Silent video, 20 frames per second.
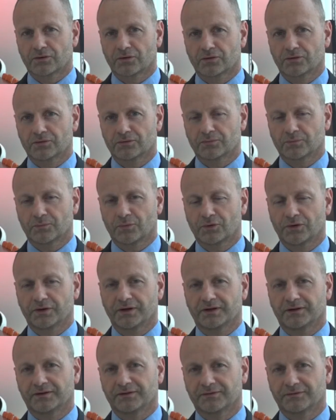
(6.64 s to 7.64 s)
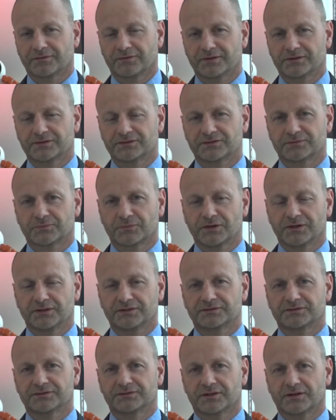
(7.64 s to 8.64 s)
Good morning. This
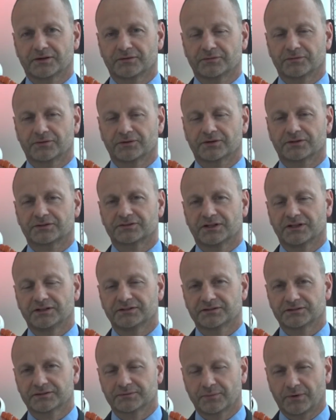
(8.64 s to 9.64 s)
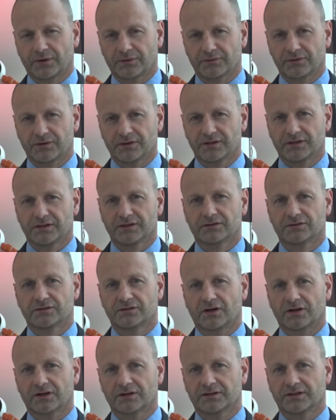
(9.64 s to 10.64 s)
week's foreign exchange is about the
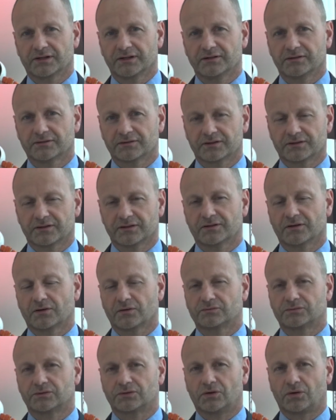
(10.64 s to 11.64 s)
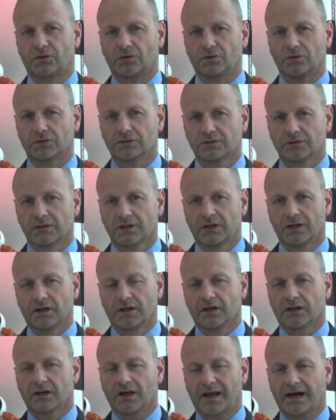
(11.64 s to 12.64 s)
dollar yen or the yen overall.
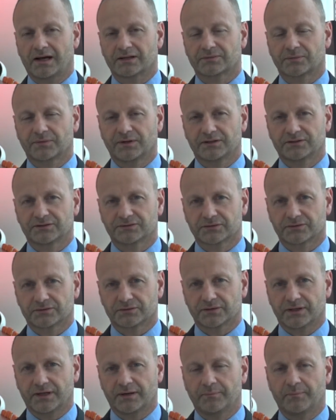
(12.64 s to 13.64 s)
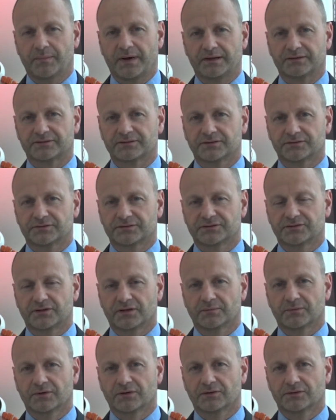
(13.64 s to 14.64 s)
Last week saw a massive
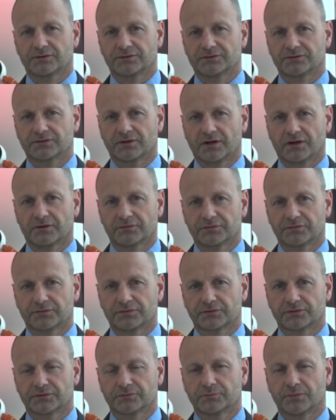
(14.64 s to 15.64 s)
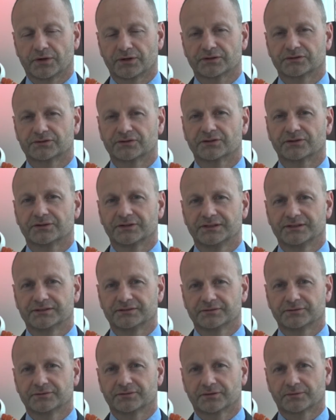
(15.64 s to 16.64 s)
stimulus through monetary
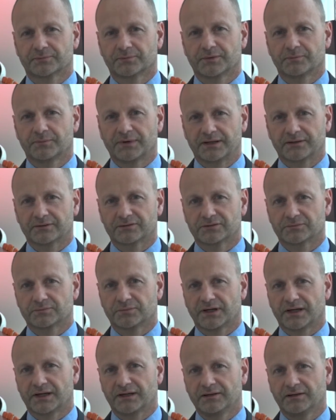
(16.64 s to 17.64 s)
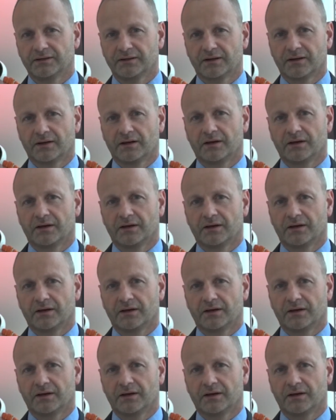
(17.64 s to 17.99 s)
easing from the Bank of Japan.